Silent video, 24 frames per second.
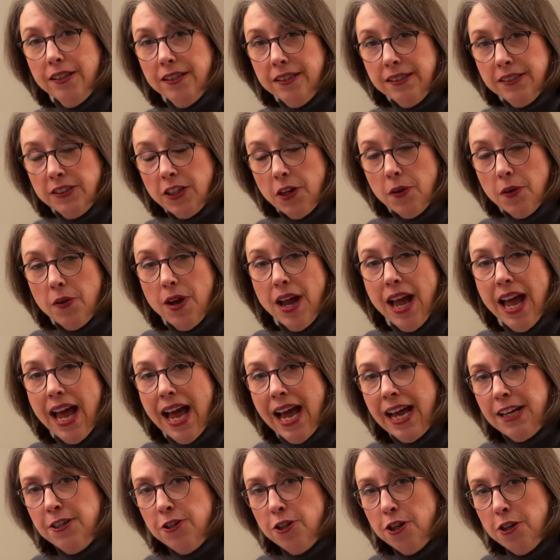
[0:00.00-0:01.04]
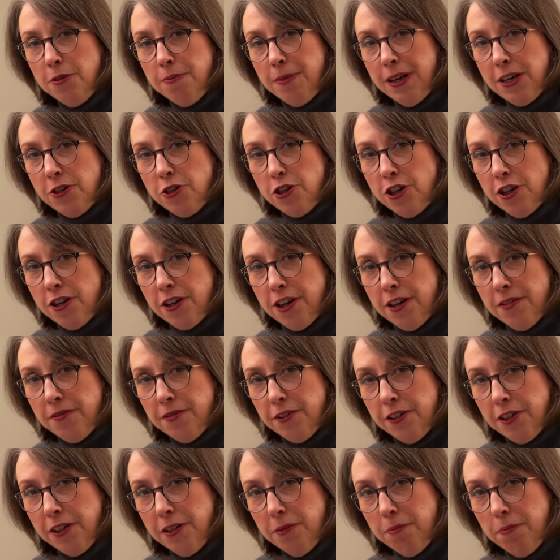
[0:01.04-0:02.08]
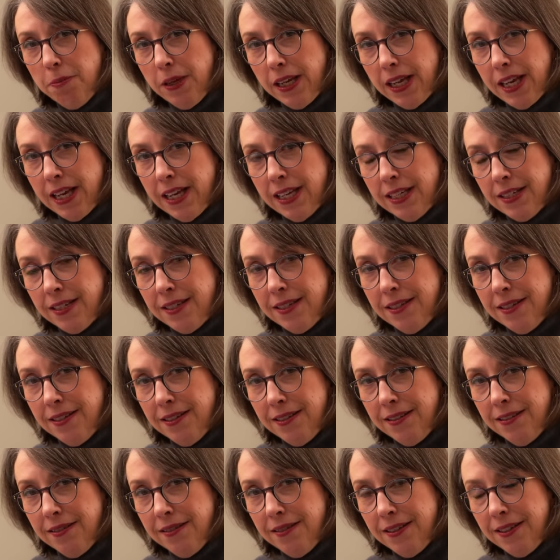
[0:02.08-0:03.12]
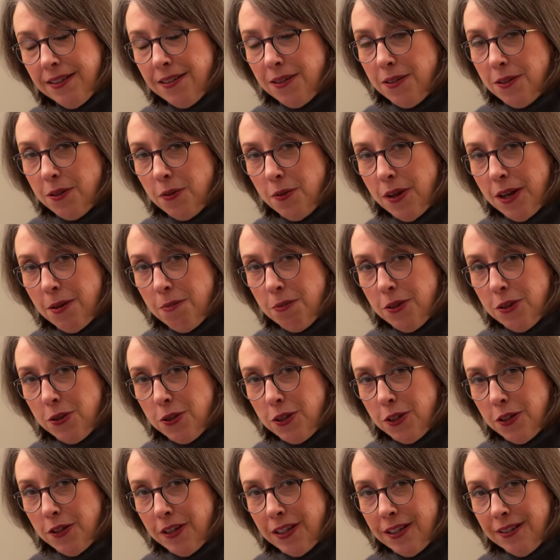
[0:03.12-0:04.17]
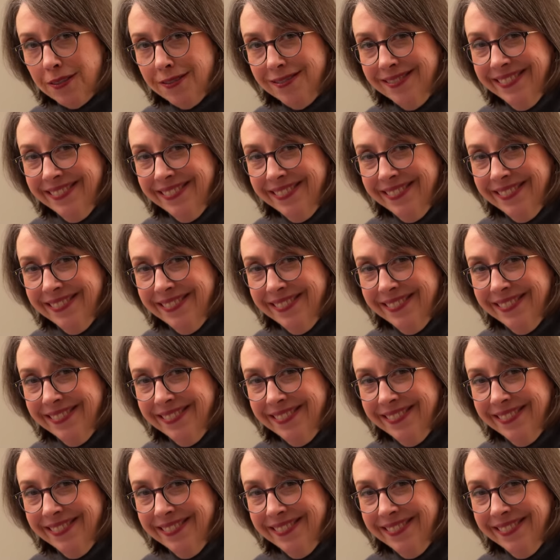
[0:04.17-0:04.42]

So I turned my shirt over because this is the way I'm used to it.